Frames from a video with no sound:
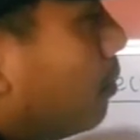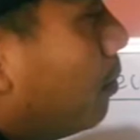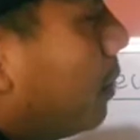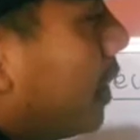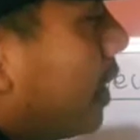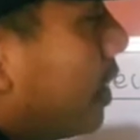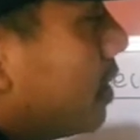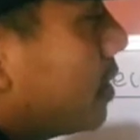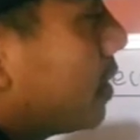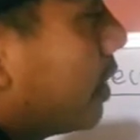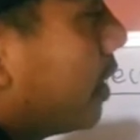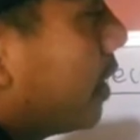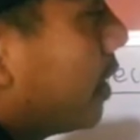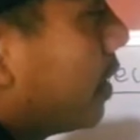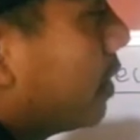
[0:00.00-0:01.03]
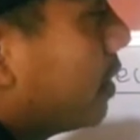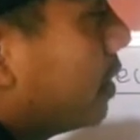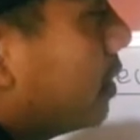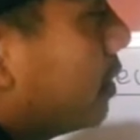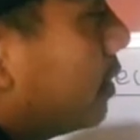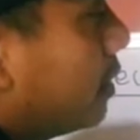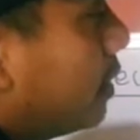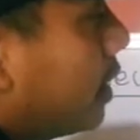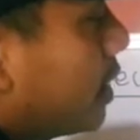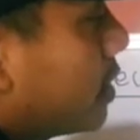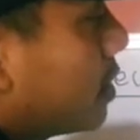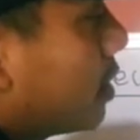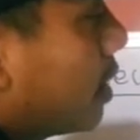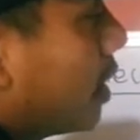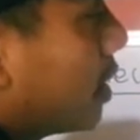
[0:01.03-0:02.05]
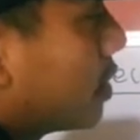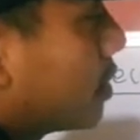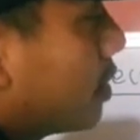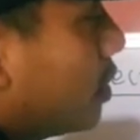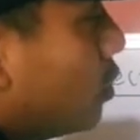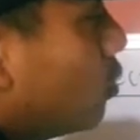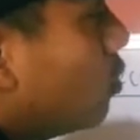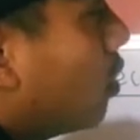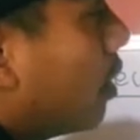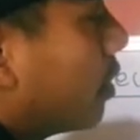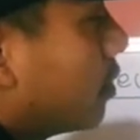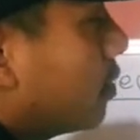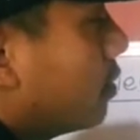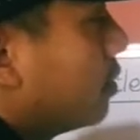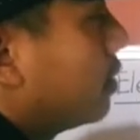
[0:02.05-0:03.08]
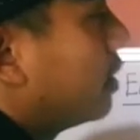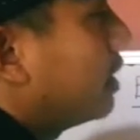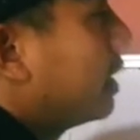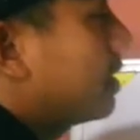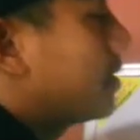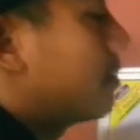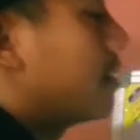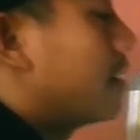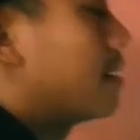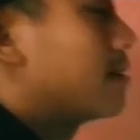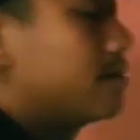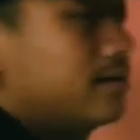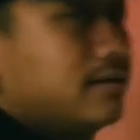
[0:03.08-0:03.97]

place a test charge Q naught. Test charge.